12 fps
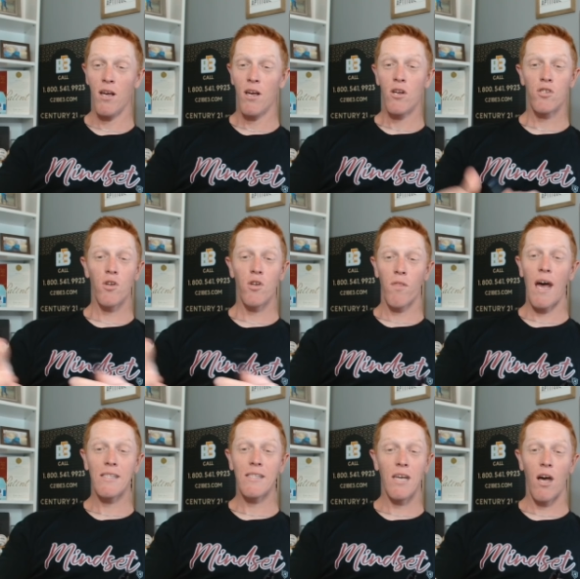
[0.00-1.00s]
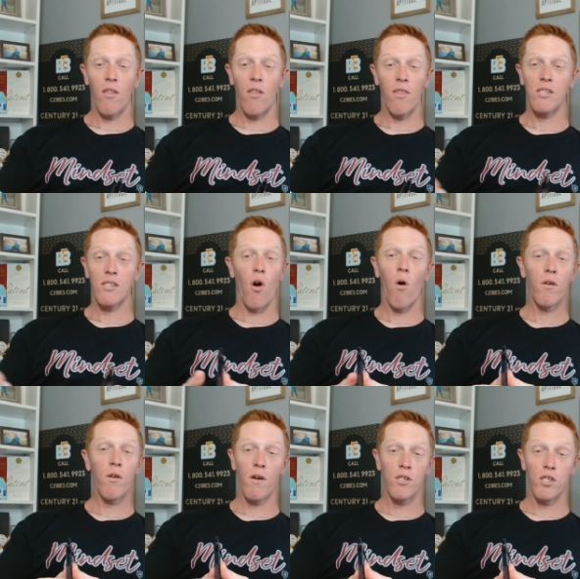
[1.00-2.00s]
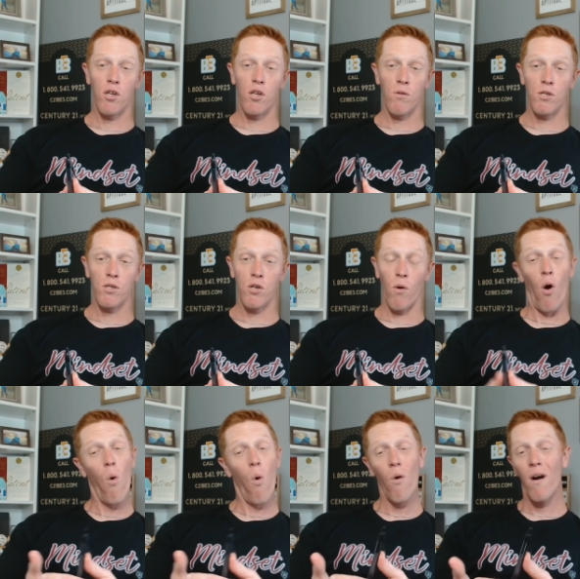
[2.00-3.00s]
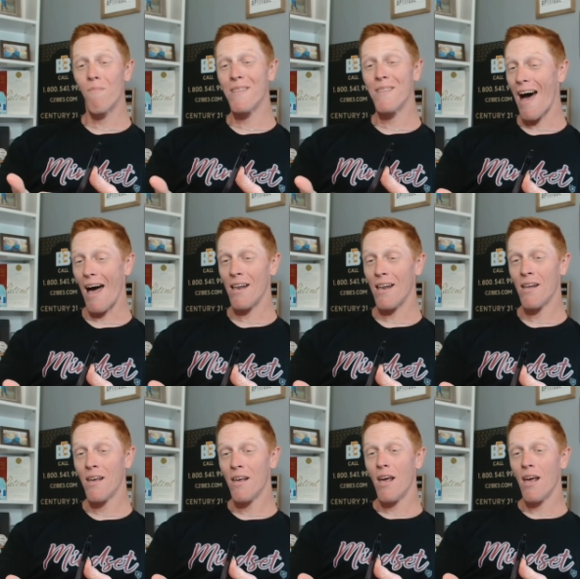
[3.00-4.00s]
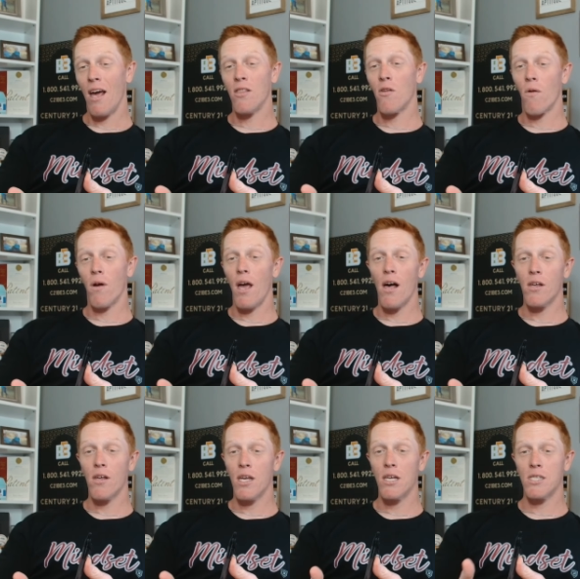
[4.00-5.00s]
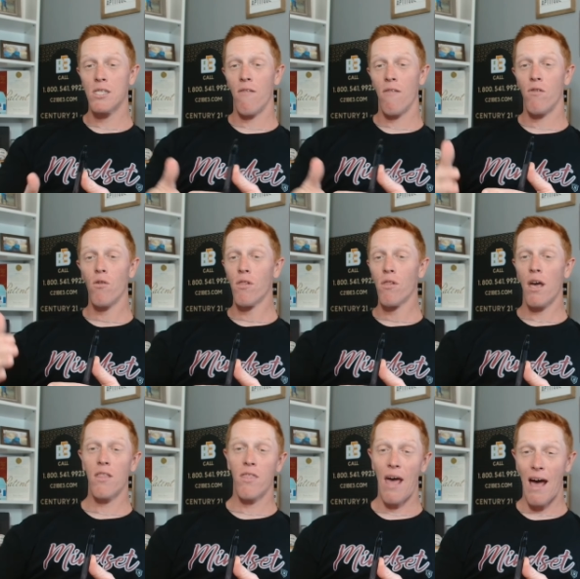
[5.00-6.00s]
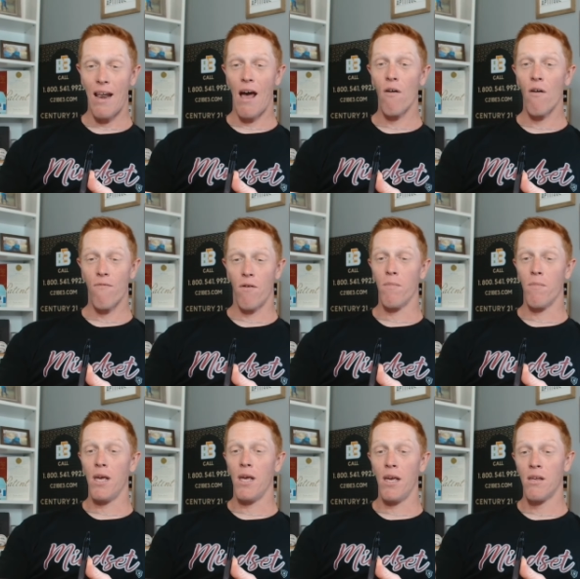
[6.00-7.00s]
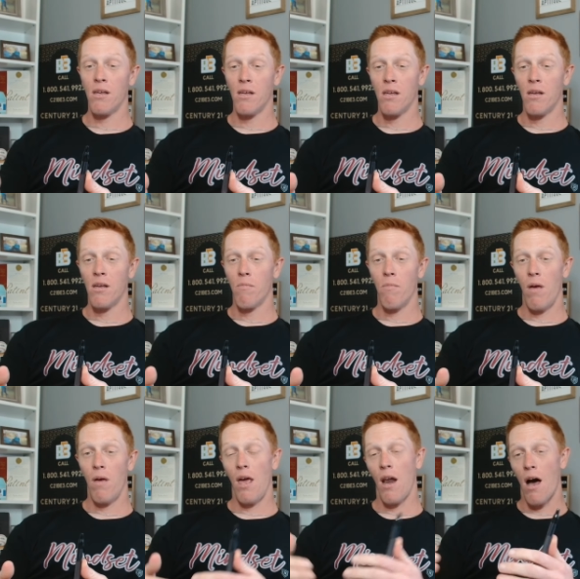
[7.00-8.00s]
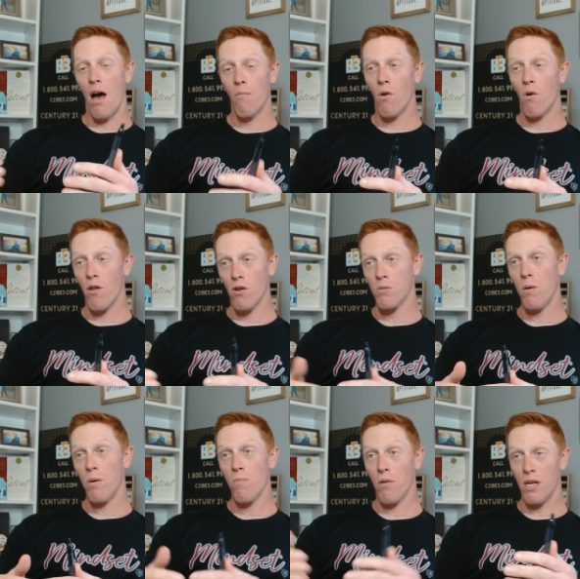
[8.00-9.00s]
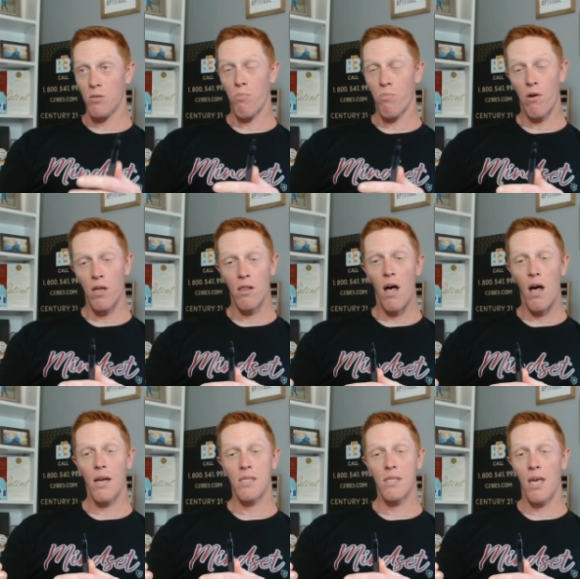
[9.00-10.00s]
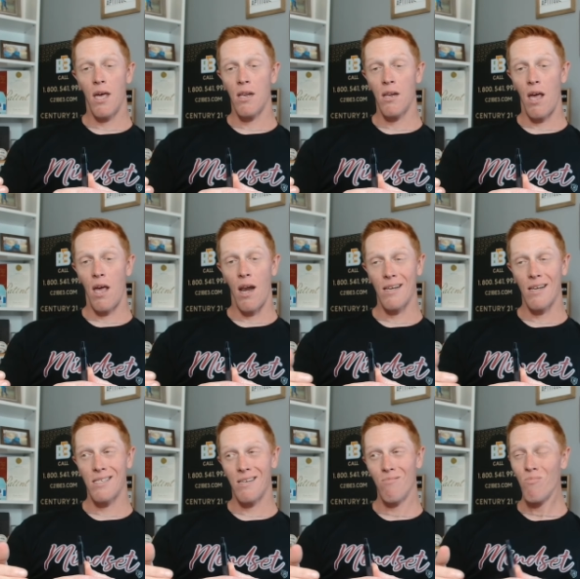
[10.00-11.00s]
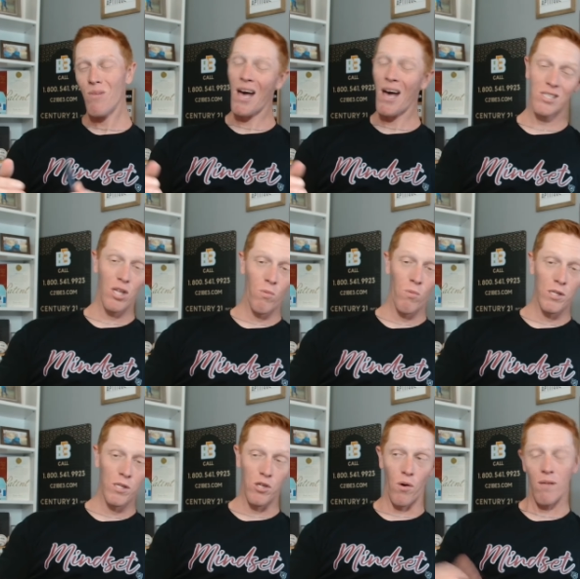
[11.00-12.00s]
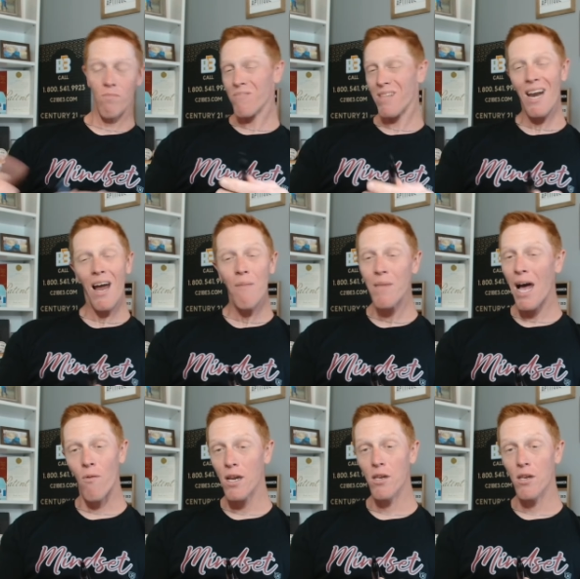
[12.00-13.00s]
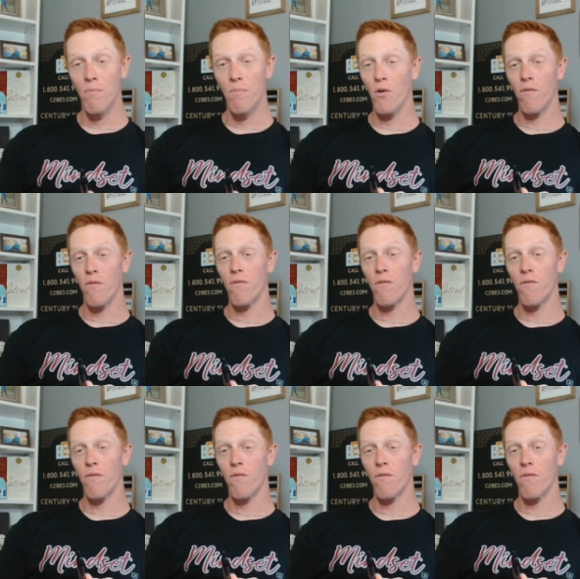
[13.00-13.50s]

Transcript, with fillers: So that's how, that's the only reason you would do it, or I'm not. And the reality is, if you lay that out for me, and I'm one of those people that's pretty locked in, and I say, nah, I still wouldn't do it, then I'm not ready to move,